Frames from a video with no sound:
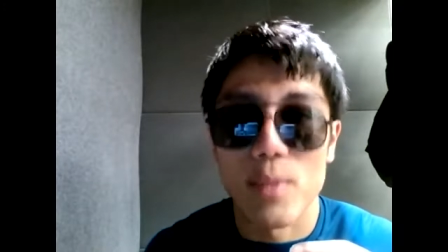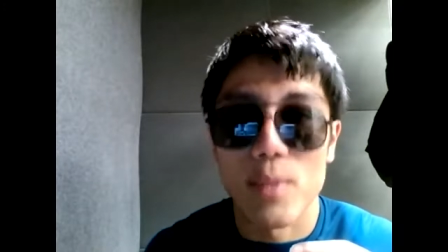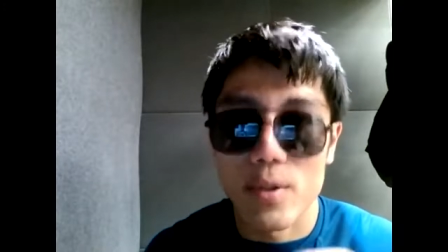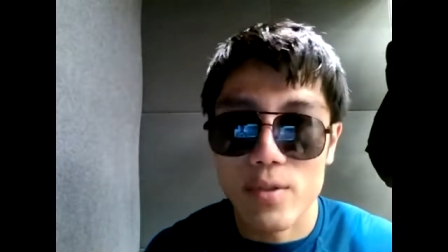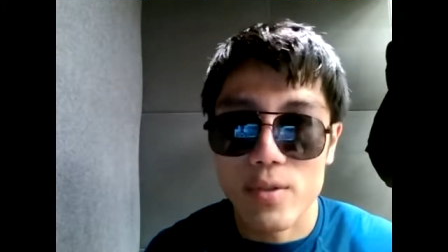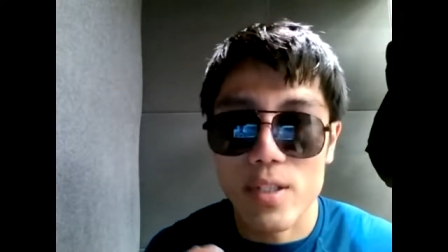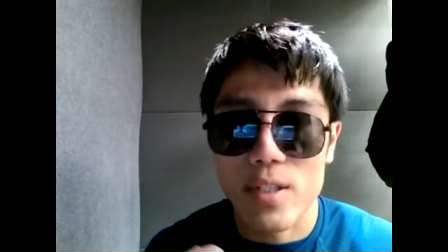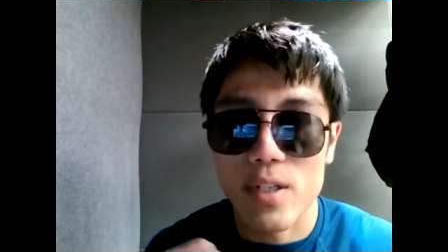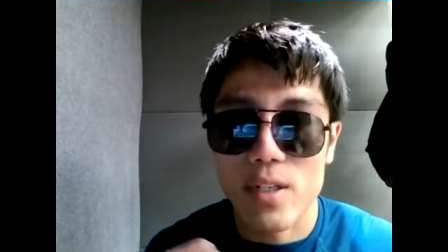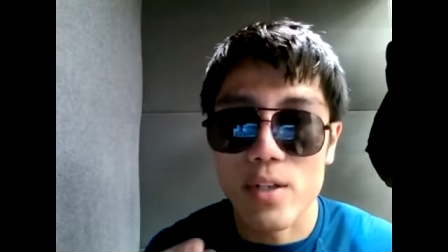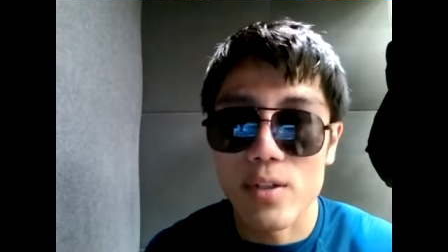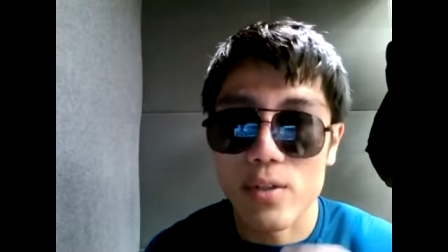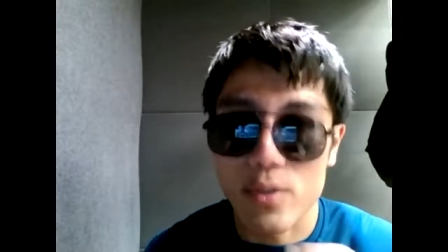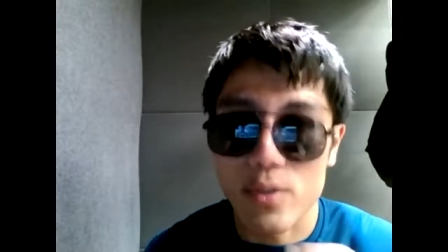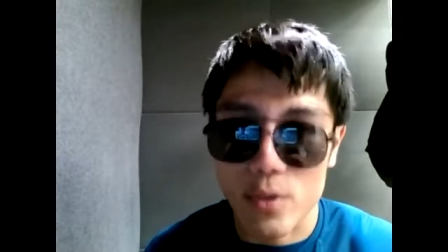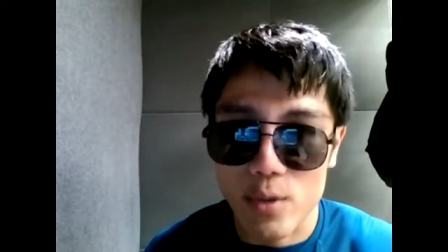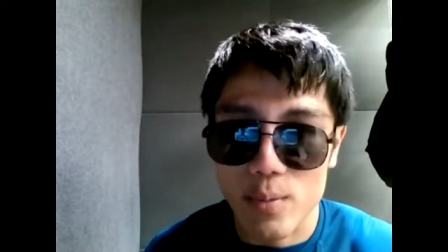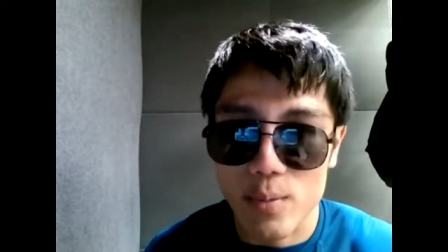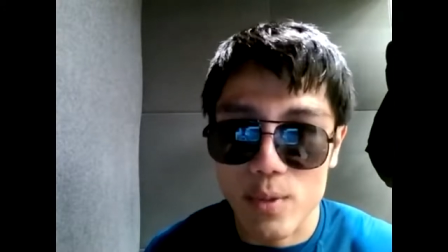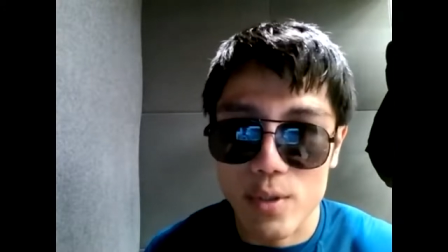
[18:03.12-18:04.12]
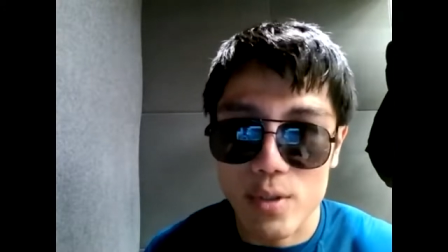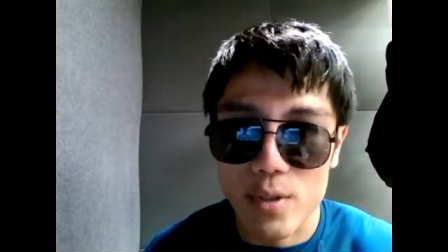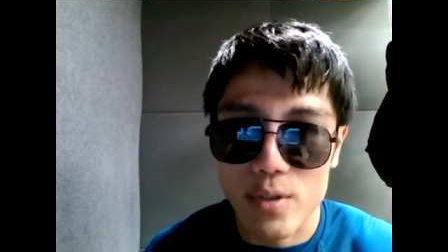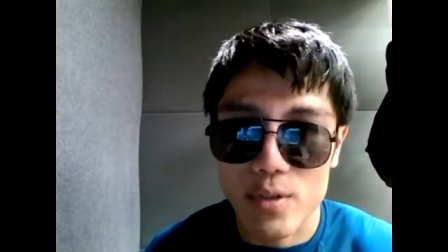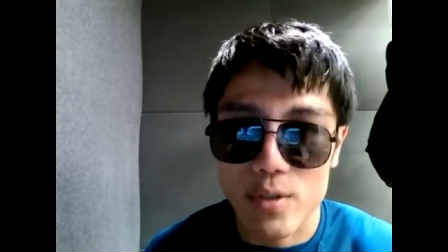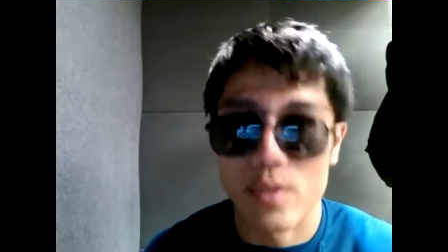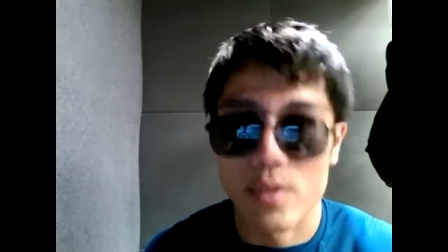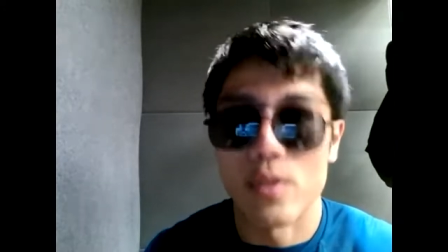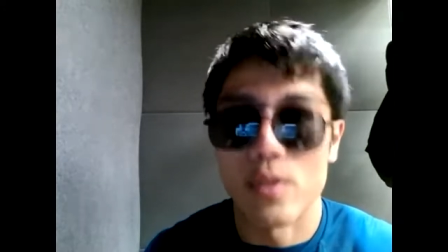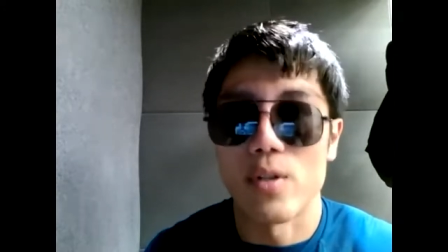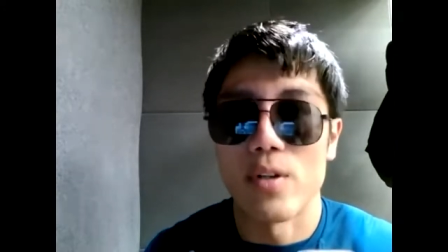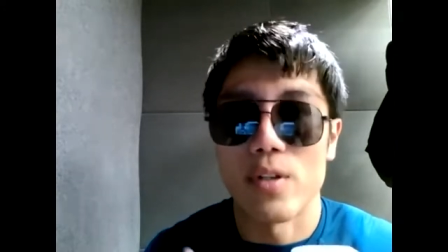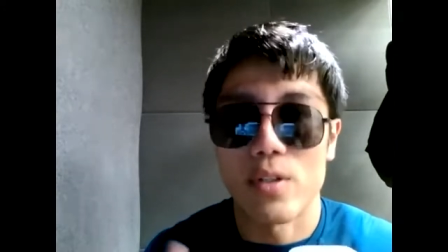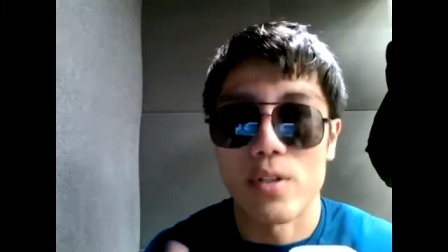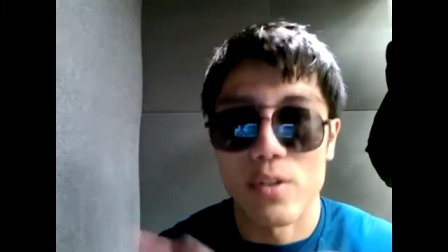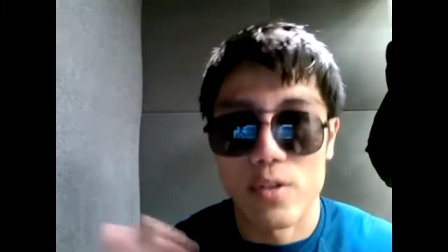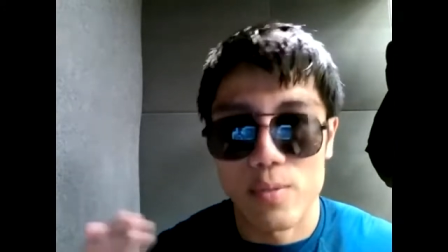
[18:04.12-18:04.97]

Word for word: mostly on rumors or